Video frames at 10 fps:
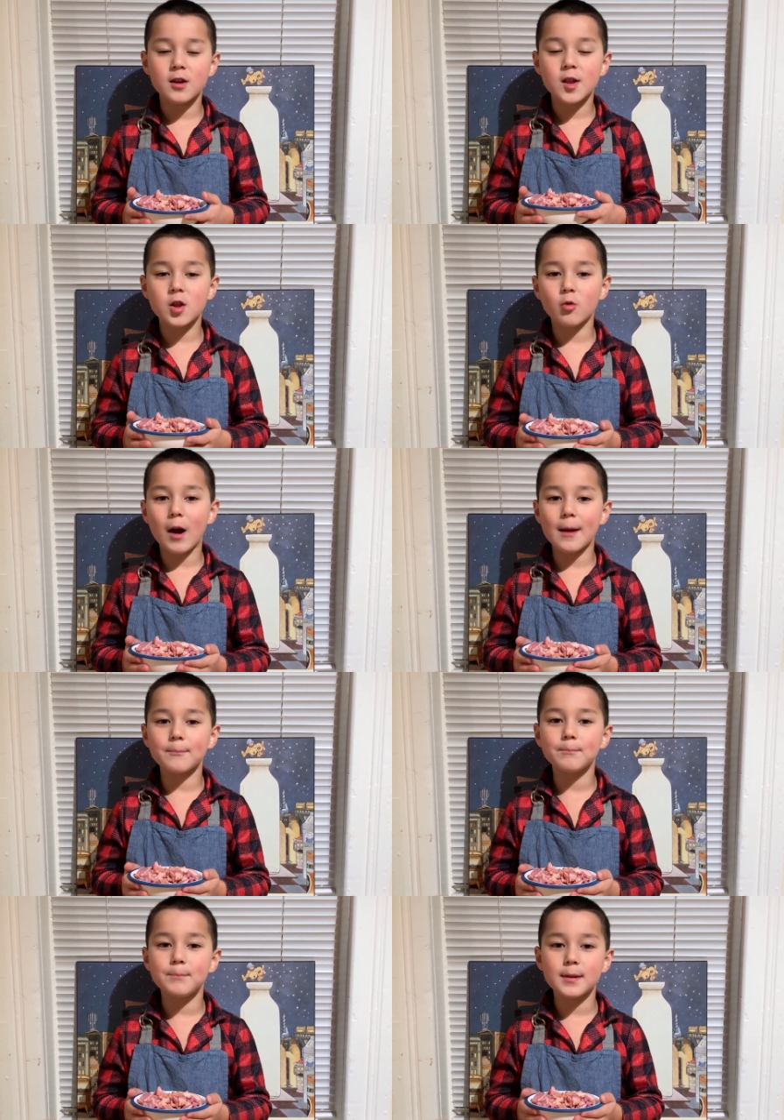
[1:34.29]
So
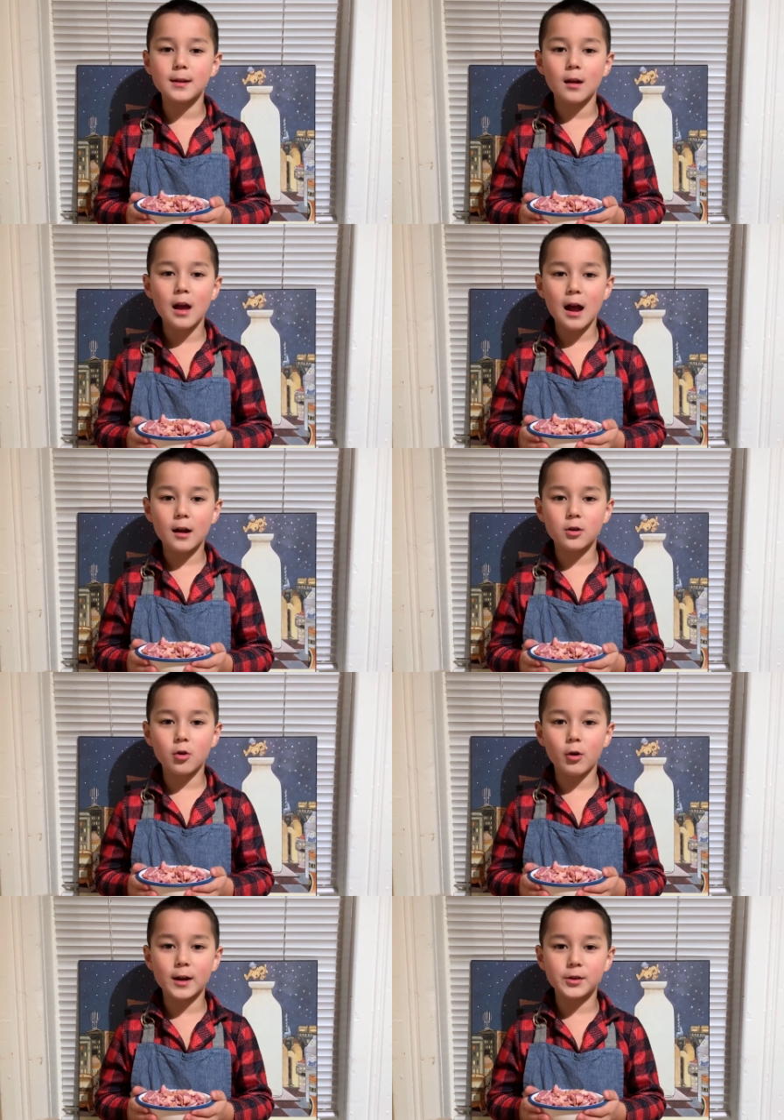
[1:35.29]
I'm be
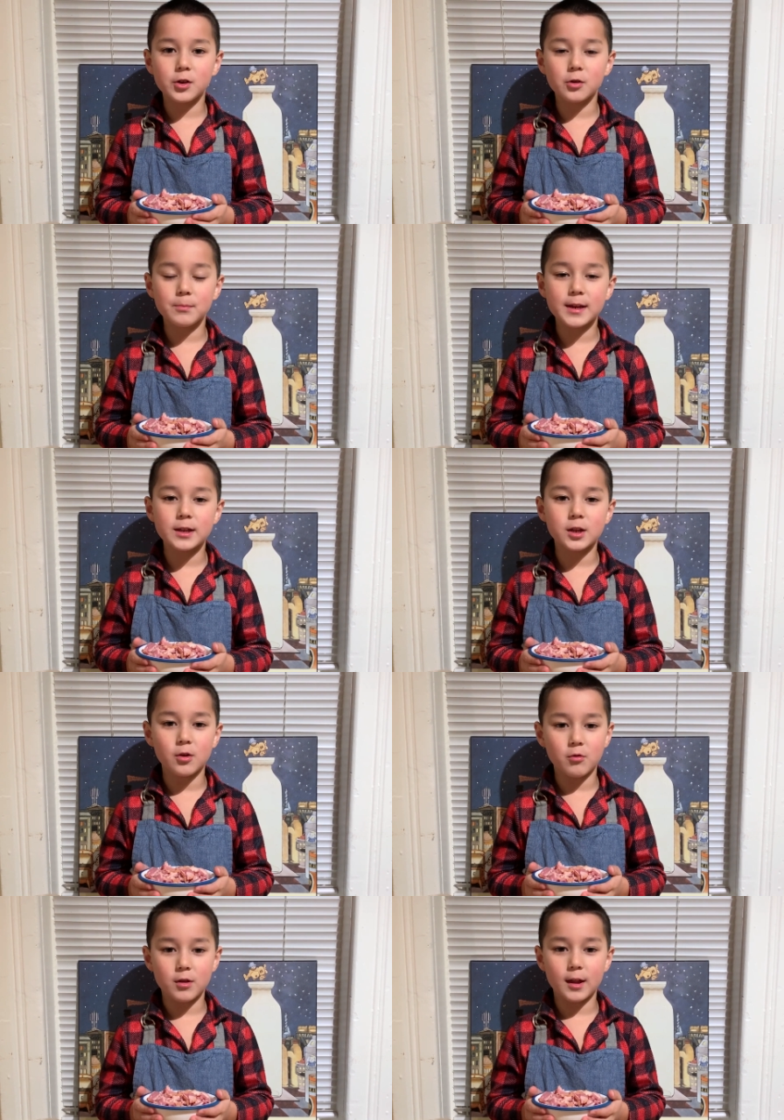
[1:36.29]
going to be
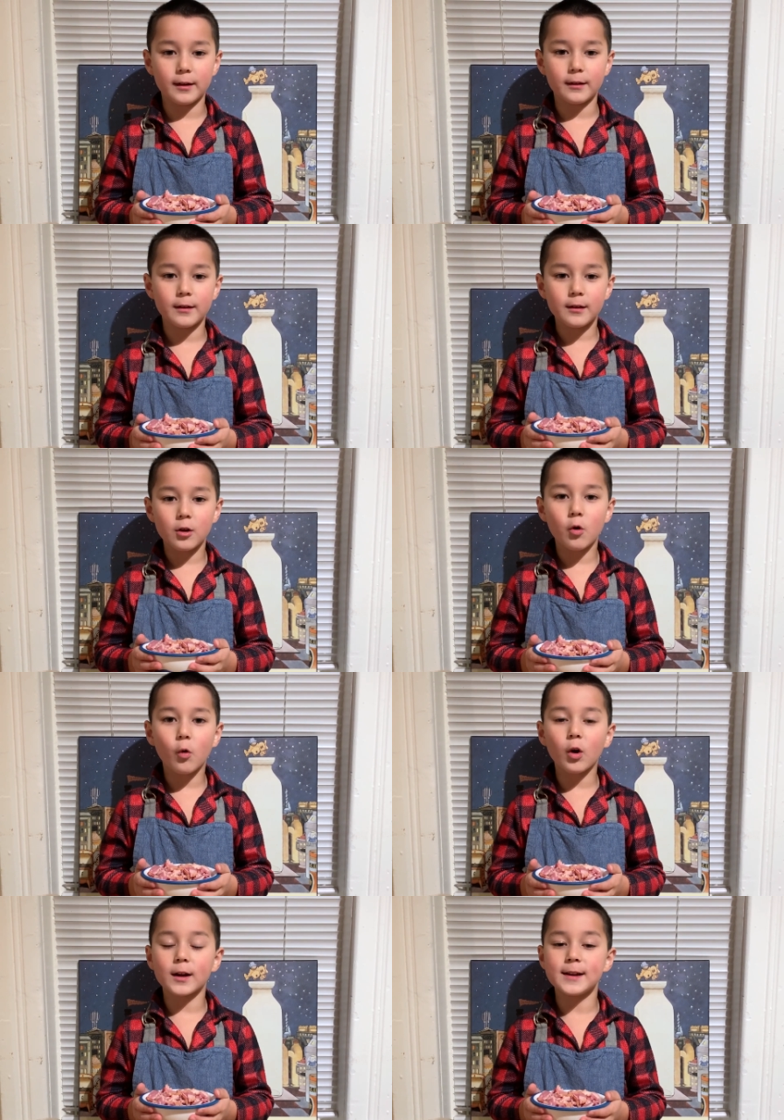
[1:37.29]
using
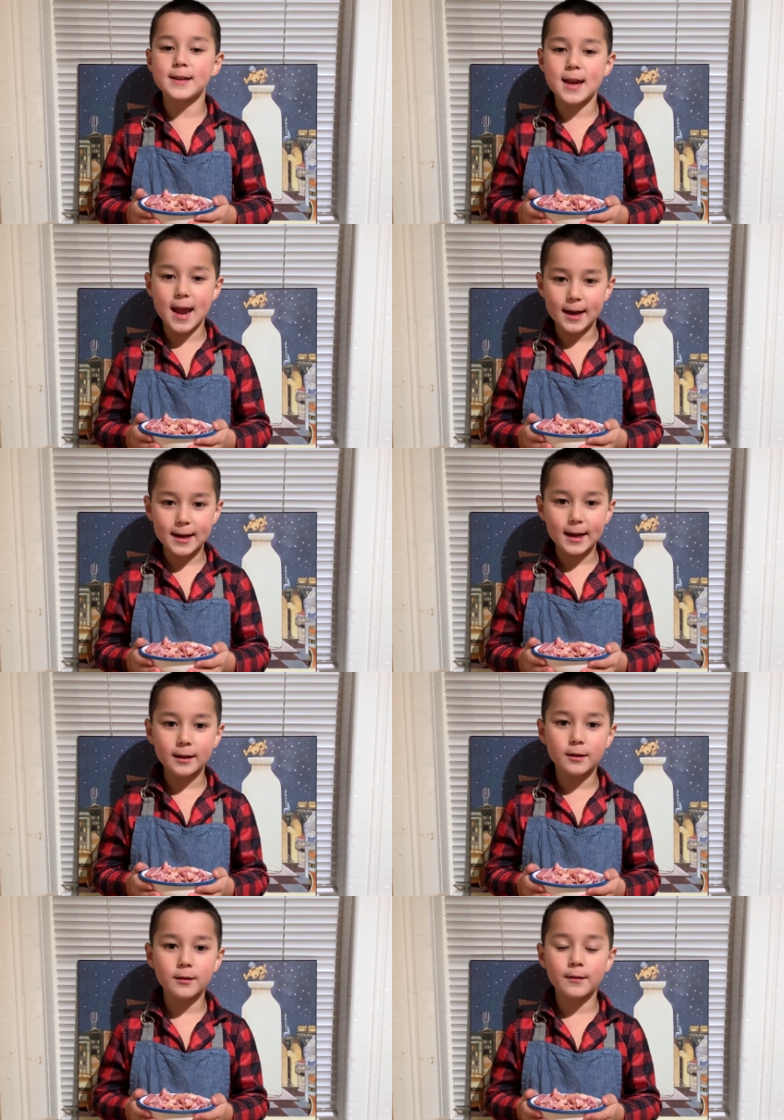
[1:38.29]

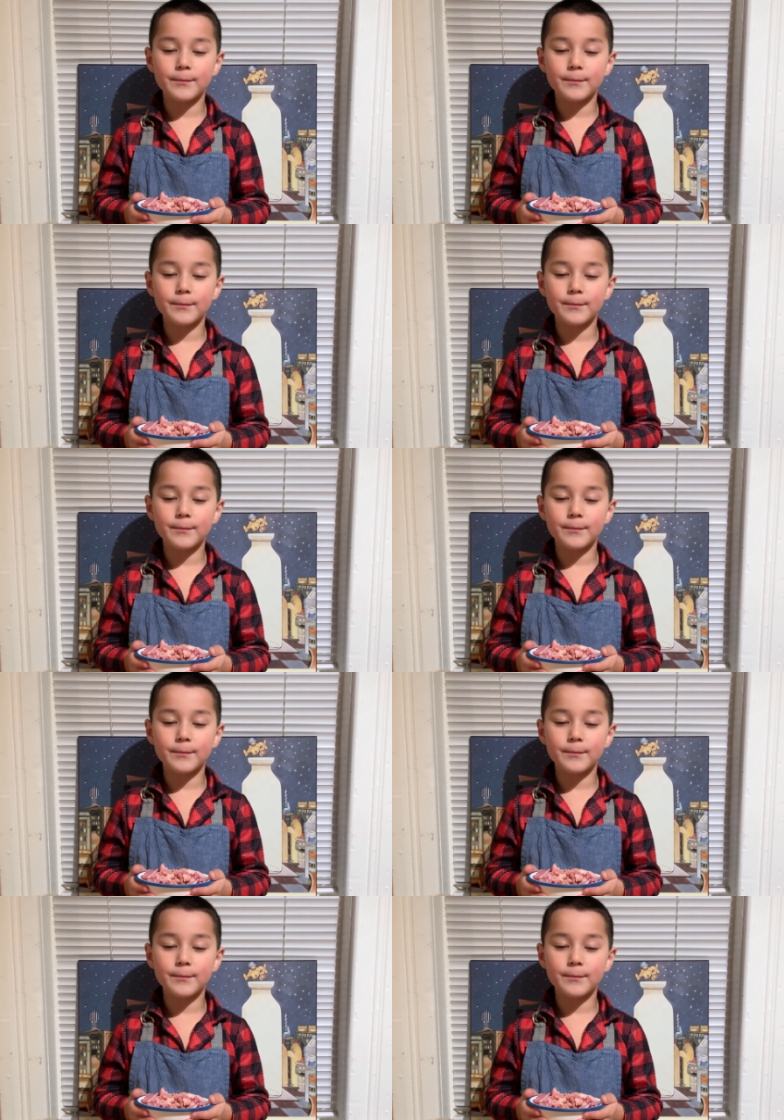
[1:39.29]
organic